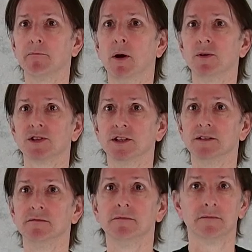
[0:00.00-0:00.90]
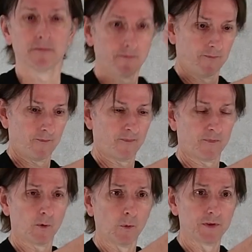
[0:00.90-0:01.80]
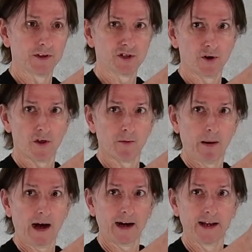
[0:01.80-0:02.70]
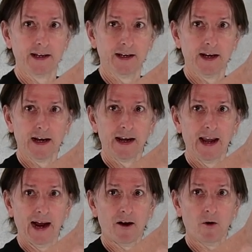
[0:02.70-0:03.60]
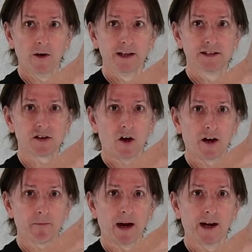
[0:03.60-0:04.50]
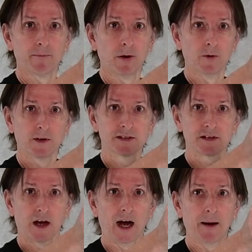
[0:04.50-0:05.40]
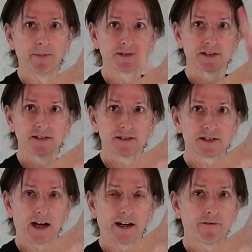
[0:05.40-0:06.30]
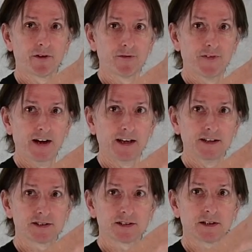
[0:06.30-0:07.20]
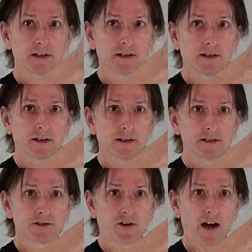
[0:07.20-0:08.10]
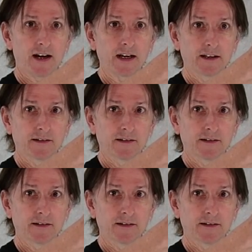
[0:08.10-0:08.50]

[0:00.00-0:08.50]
motion with the turn of the body. Now it's on my opponent's opposite side of their face, striking.